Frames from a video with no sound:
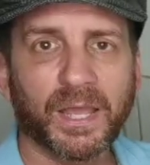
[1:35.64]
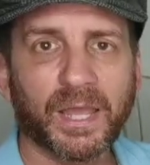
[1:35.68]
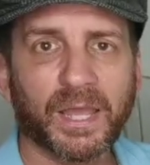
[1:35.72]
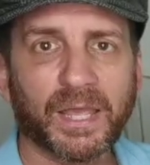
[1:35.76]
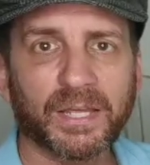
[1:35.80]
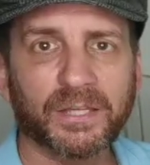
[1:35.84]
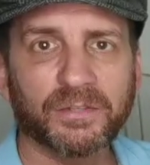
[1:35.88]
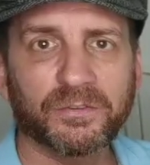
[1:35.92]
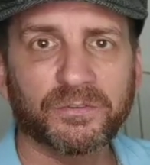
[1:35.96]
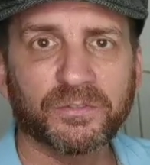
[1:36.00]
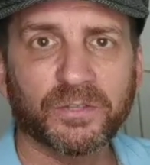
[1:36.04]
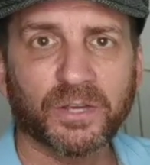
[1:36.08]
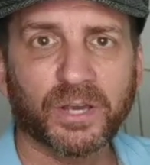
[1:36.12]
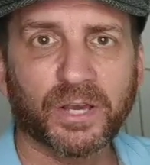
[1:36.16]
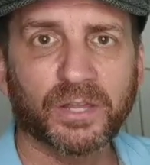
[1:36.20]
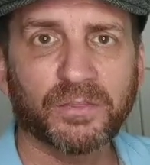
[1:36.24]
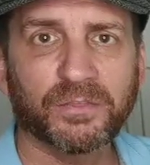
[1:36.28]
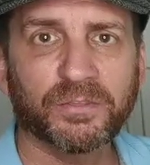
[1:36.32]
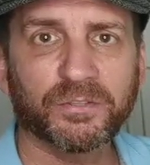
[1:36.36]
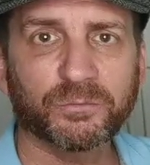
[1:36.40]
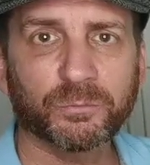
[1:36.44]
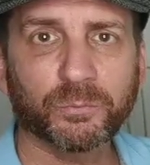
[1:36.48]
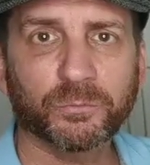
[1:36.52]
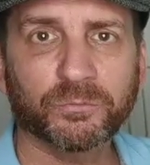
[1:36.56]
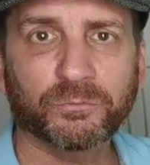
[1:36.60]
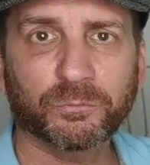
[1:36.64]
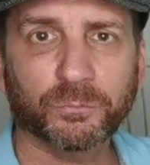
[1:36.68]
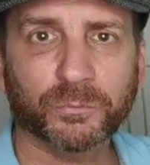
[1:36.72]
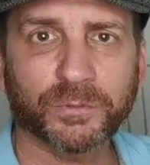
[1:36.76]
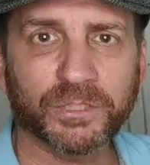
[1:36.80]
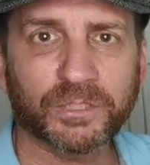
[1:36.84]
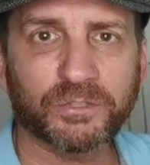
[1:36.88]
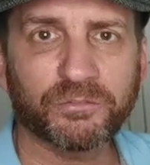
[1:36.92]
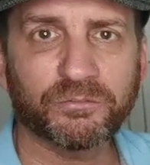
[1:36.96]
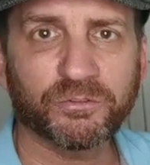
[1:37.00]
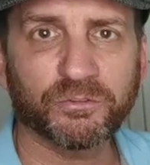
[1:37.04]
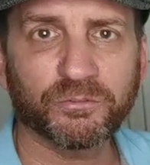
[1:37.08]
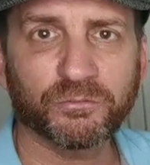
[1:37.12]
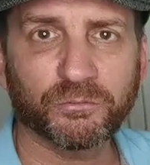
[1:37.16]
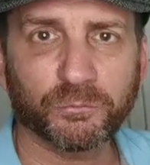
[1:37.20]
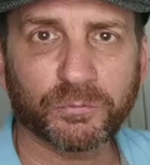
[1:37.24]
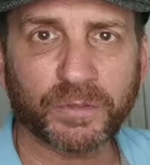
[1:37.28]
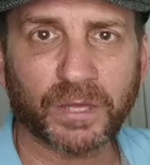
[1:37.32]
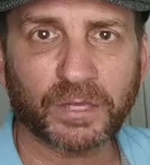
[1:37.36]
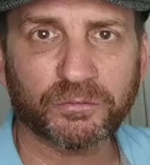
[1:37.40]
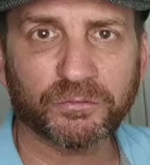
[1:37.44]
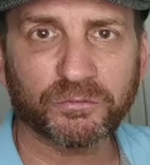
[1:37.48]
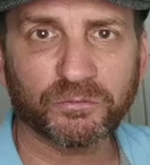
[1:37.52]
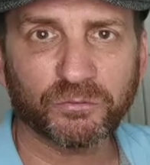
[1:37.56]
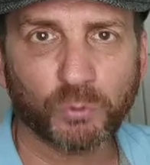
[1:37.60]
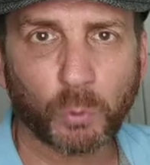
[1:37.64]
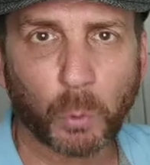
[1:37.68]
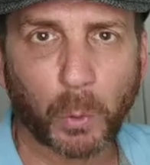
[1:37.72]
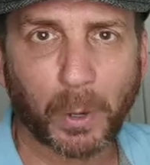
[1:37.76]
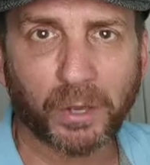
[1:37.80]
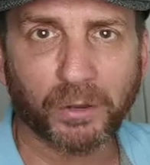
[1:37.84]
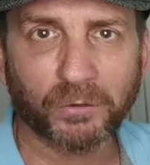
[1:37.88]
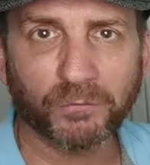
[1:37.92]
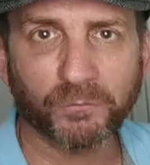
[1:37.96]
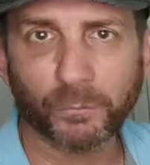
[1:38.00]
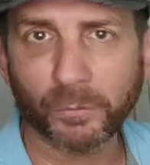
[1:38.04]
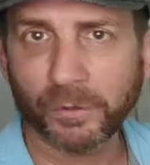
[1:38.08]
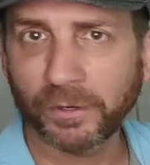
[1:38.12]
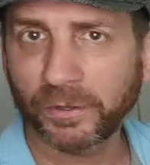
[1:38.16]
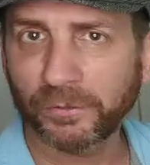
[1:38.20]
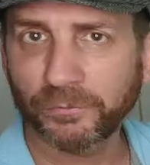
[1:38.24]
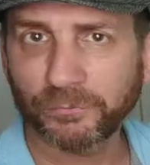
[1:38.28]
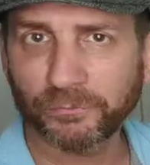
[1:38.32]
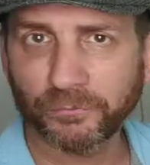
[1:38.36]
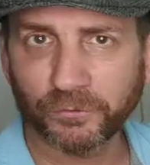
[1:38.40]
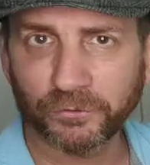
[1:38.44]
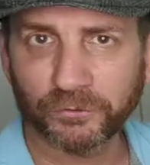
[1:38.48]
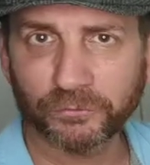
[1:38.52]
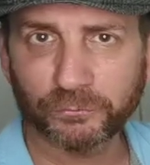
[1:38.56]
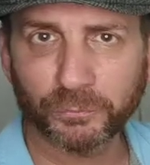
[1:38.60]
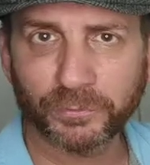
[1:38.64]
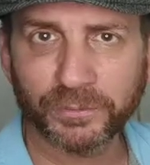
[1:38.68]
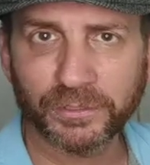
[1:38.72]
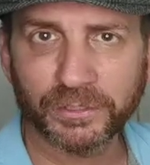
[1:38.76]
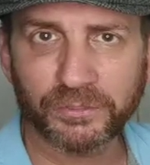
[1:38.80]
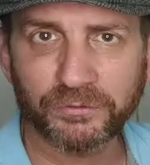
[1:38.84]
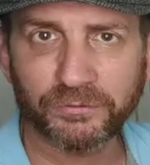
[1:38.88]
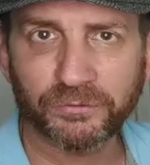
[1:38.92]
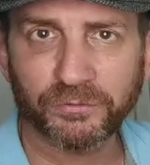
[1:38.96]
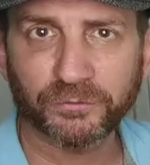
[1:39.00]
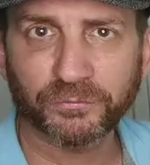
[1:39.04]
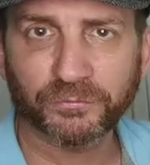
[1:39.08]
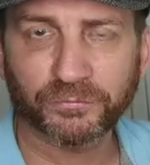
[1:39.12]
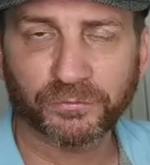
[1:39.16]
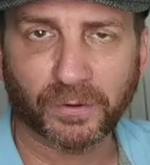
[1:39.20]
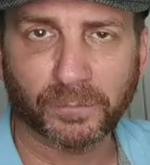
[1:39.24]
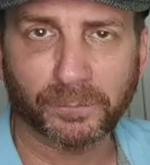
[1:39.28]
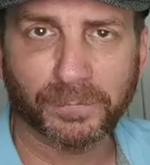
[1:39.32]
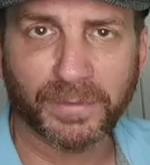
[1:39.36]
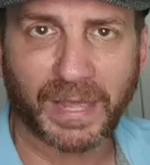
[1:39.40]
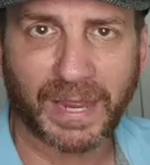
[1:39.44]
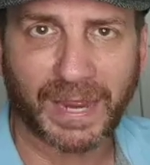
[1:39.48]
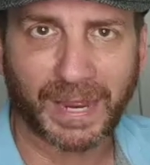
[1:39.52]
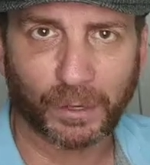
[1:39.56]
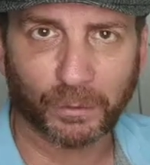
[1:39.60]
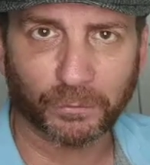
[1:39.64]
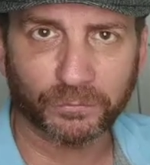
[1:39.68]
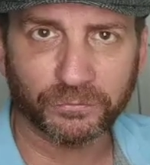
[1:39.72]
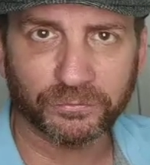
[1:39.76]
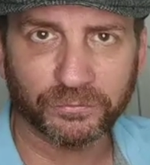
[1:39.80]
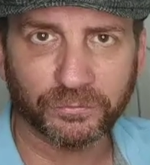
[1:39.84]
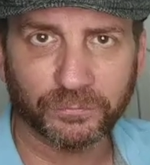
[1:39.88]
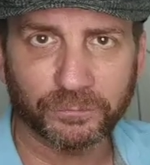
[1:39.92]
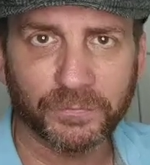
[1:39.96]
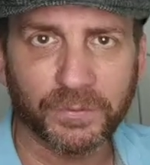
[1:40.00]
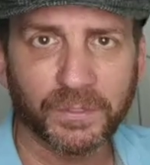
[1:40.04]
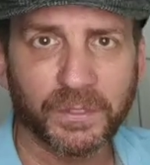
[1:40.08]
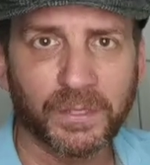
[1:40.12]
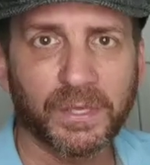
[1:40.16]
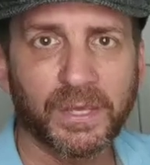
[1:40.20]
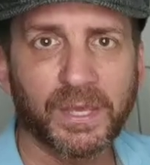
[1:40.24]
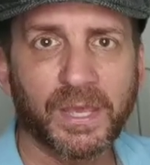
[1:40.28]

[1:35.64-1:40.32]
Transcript: and this was released in 2012, one of the first releases from the house.